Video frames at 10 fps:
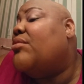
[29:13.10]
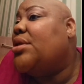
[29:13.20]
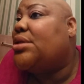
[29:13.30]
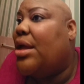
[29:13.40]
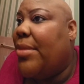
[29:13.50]

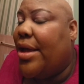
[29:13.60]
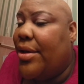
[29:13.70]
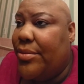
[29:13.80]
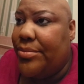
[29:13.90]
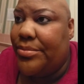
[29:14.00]
ones to come
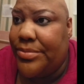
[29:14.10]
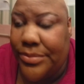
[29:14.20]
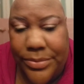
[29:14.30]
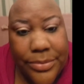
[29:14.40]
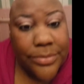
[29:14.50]
out.
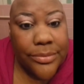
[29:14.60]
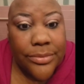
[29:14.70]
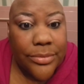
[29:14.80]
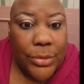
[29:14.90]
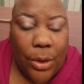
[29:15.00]

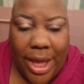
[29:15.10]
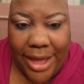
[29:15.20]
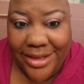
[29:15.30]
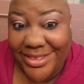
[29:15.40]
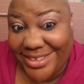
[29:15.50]

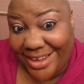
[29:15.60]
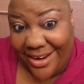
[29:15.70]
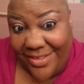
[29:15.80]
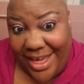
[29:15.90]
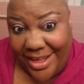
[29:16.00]
Okay, took
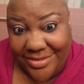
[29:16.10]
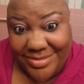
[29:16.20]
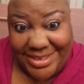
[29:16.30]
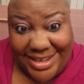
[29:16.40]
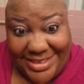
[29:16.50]
care of
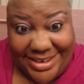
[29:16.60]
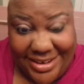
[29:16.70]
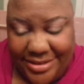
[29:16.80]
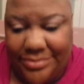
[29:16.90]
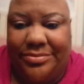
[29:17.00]
that. So that's
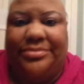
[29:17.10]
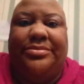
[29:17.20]
done.